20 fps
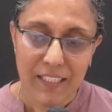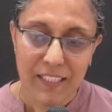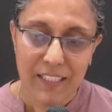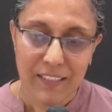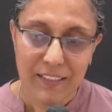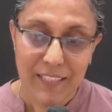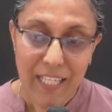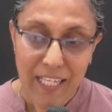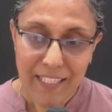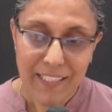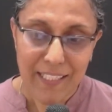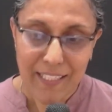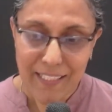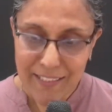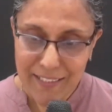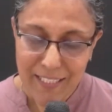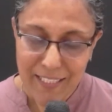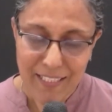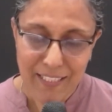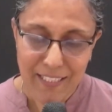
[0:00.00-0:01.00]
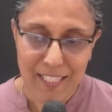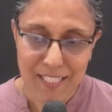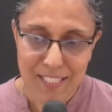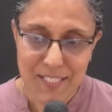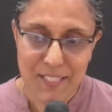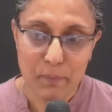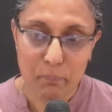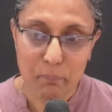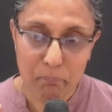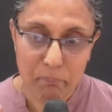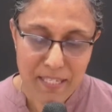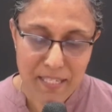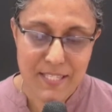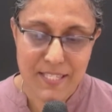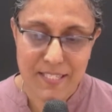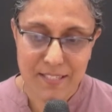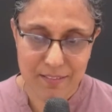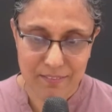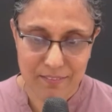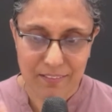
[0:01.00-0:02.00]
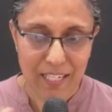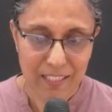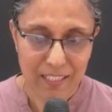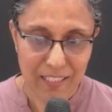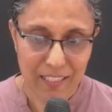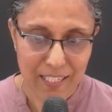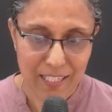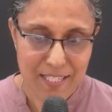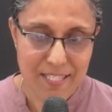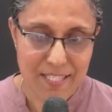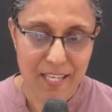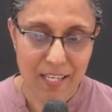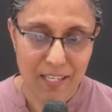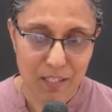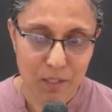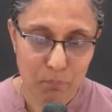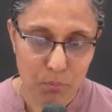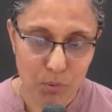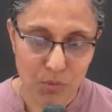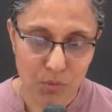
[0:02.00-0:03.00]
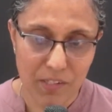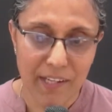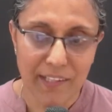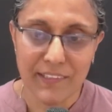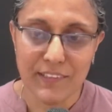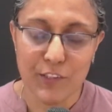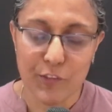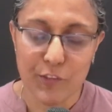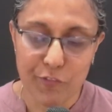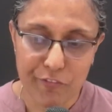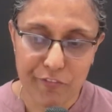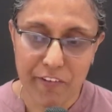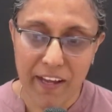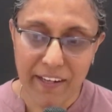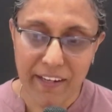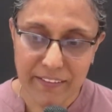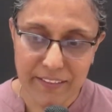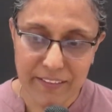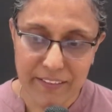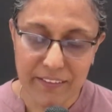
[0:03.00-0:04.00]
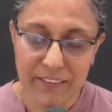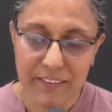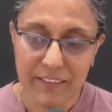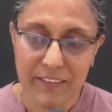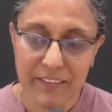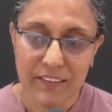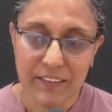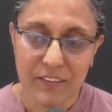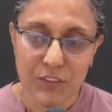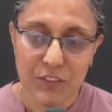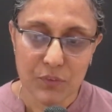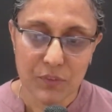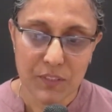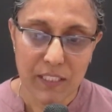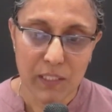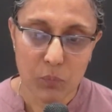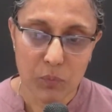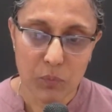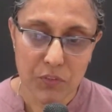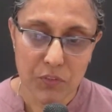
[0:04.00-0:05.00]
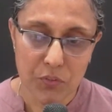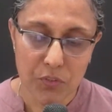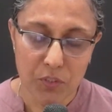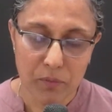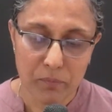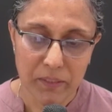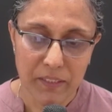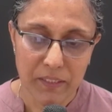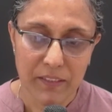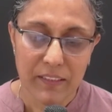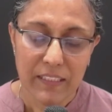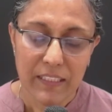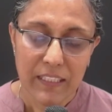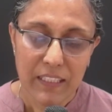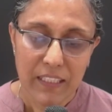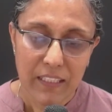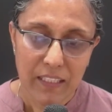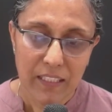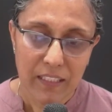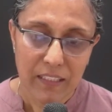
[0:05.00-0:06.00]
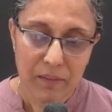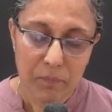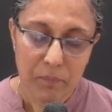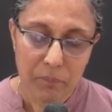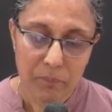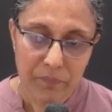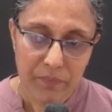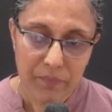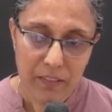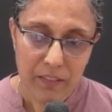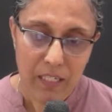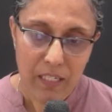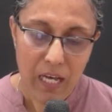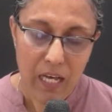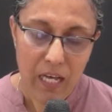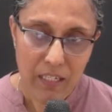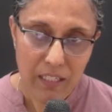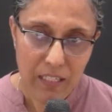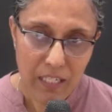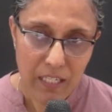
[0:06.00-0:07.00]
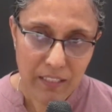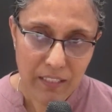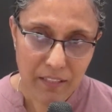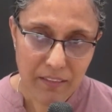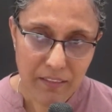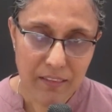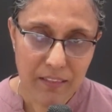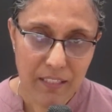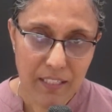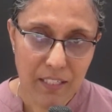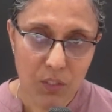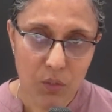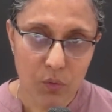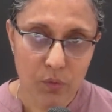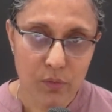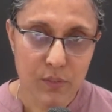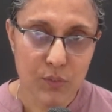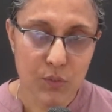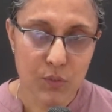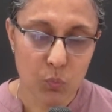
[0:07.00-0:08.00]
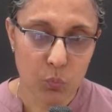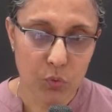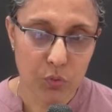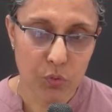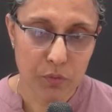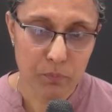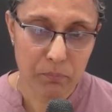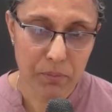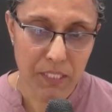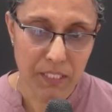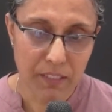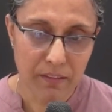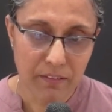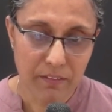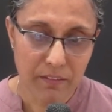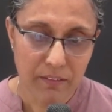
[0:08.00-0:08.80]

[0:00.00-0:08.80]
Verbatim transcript: that I think is the best, like I say, a protective factor to deal with trauma. Um, another thing also would be